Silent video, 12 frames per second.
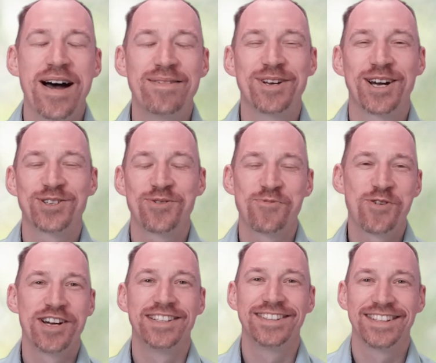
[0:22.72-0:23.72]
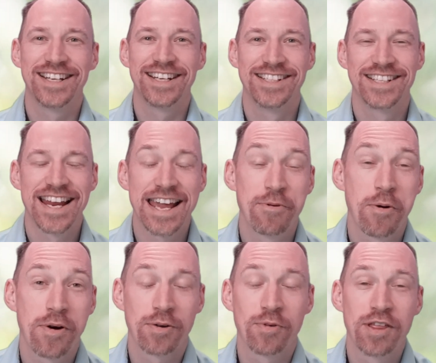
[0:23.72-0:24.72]
I'm Dr. Warren, and today we
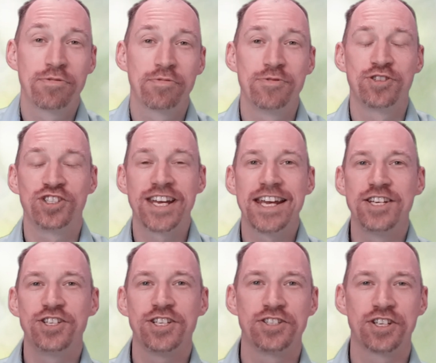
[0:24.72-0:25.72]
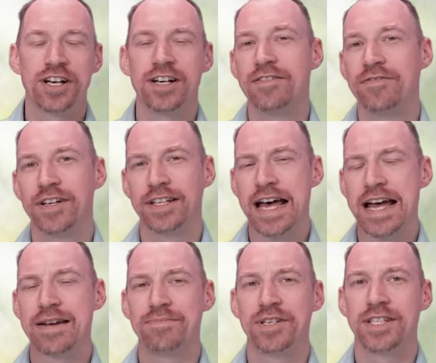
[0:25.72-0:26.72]
want to run through stages of
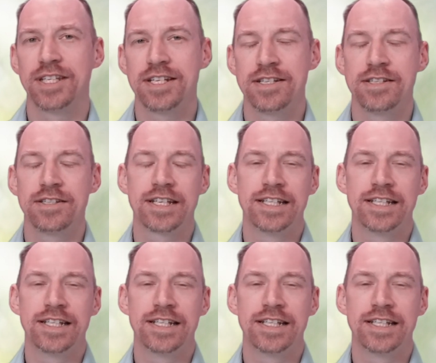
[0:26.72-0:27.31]
Lyme disease,